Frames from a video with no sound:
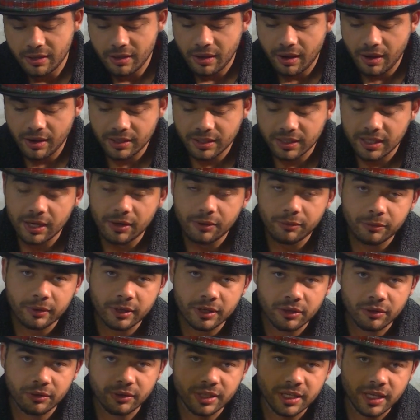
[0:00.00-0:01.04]
On a scale of
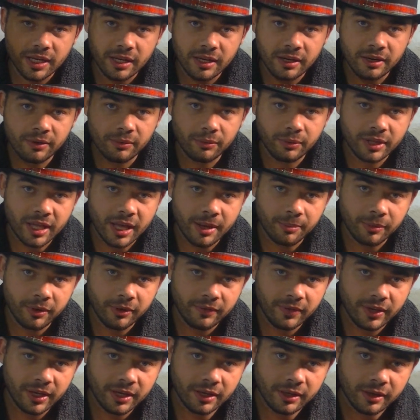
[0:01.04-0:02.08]
1 through 10 with that
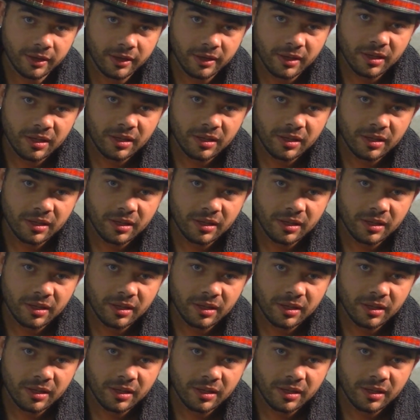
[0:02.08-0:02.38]
movie,